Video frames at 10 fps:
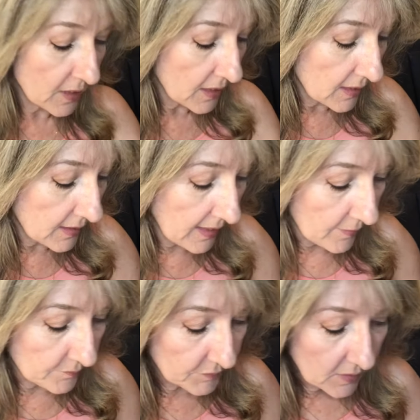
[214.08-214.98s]
Now,
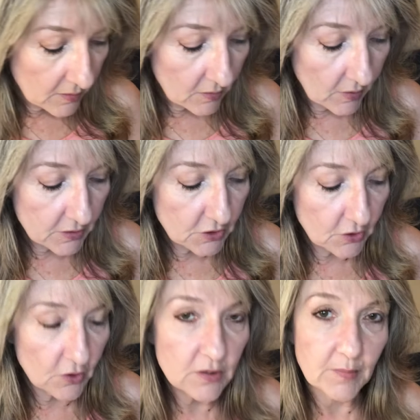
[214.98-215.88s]
going to
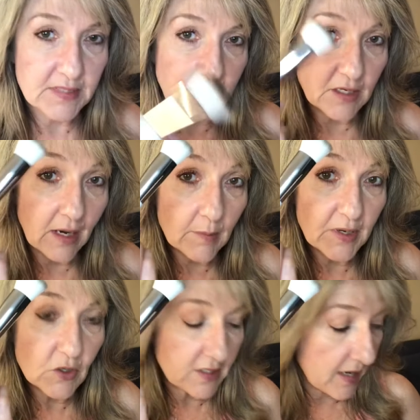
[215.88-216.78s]
use, I'm going to be
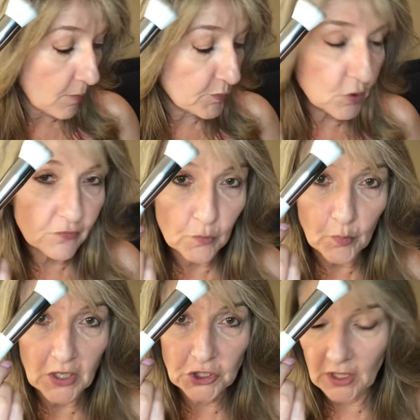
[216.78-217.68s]
using our beautiful
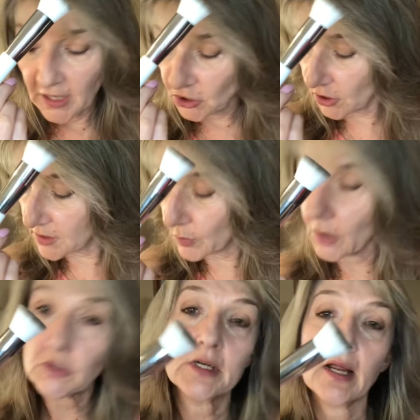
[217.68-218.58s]
brush collection as
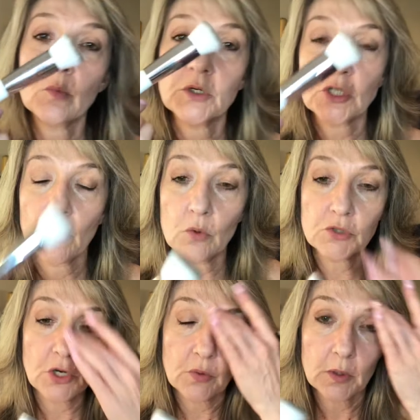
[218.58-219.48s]
well today, which I will
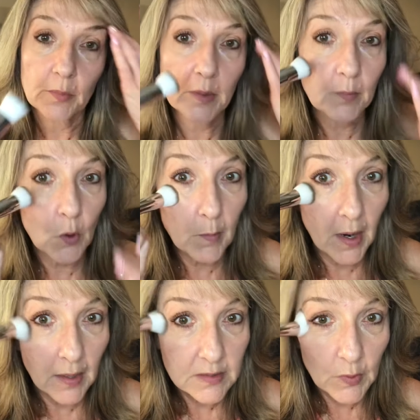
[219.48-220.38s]
tell you a little bit more
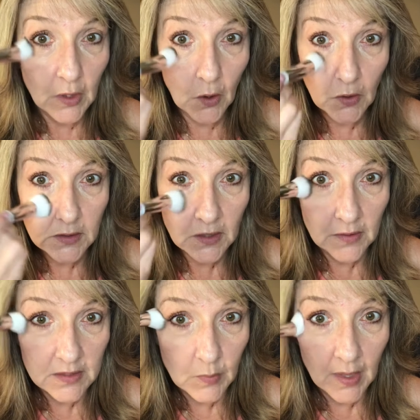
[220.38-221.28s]
about as we go. So
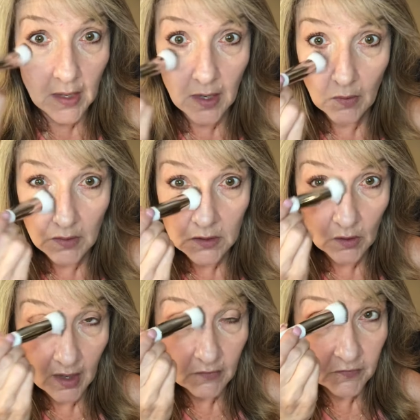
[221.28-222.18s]
this one here is
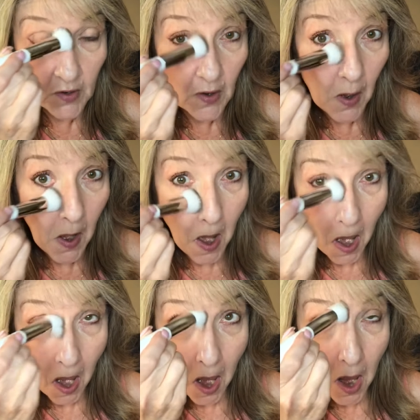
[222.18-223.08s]
great for
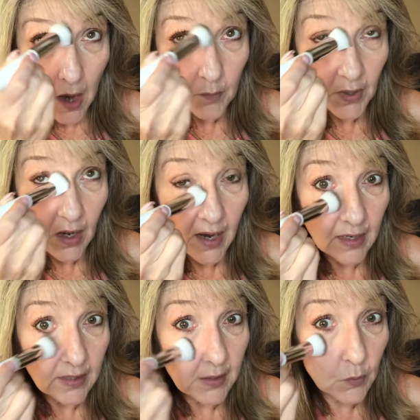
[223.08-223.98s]
applying
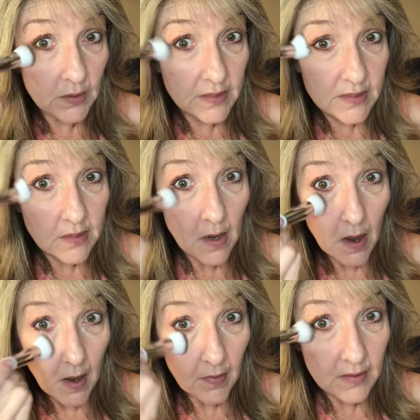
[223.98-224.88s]
liquids.
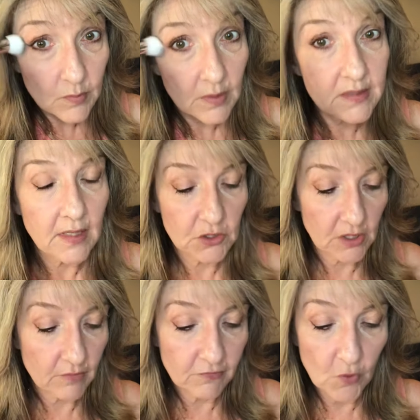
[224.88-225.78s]
That's what it's
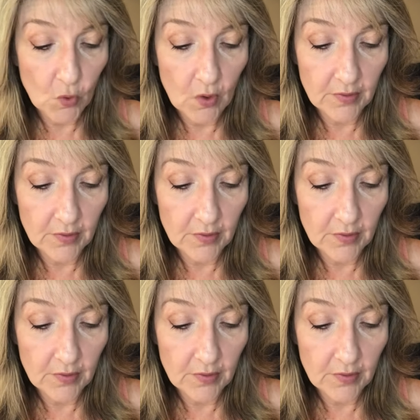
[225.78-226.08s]
actually for.